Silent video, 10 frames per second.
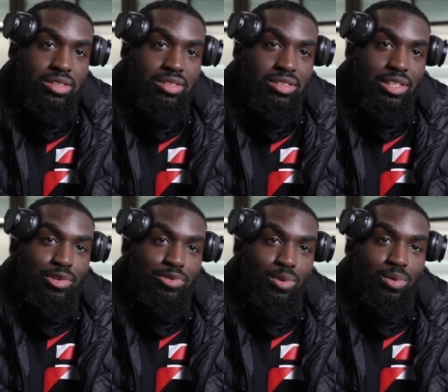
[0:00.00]
see
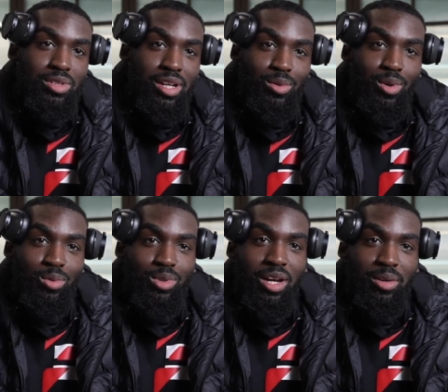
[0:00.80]
the future, what
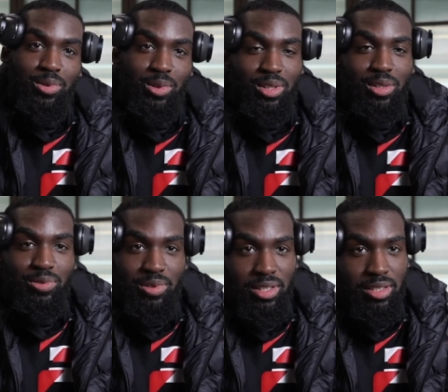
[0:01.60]
would I have done
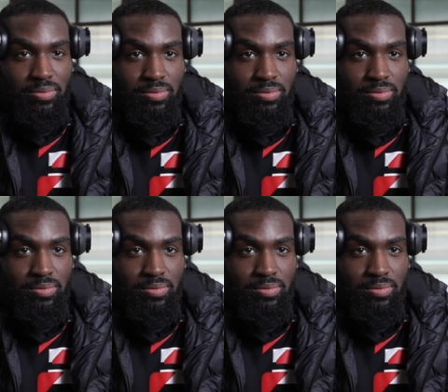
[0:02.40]
differently?